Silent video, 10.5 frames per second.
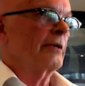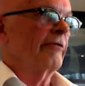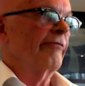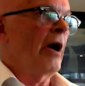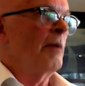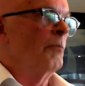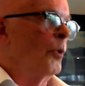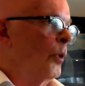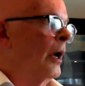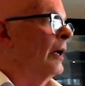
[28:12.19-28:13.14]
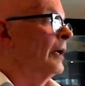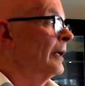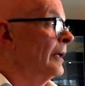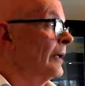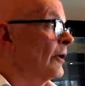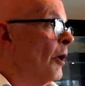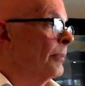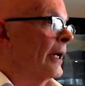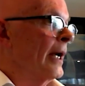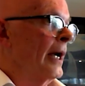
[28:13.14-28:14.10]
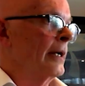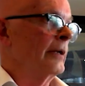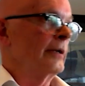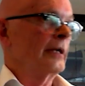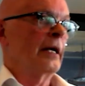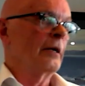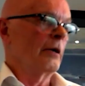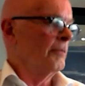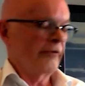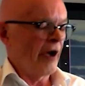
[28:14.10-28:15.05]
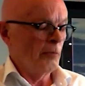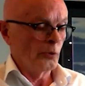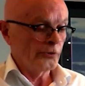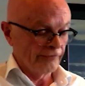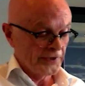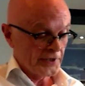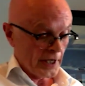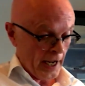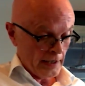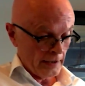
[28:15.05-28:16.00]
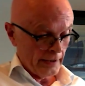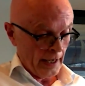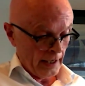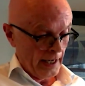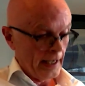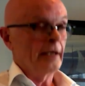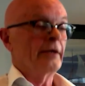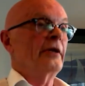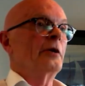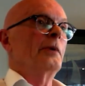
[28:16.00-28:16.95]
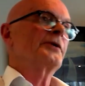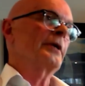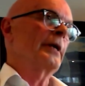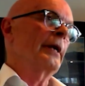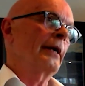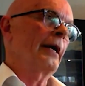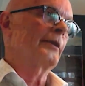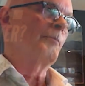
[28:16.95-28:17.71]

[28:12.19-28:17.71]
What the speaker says: far more complicated and far more sophisticated than anything we're seeing at the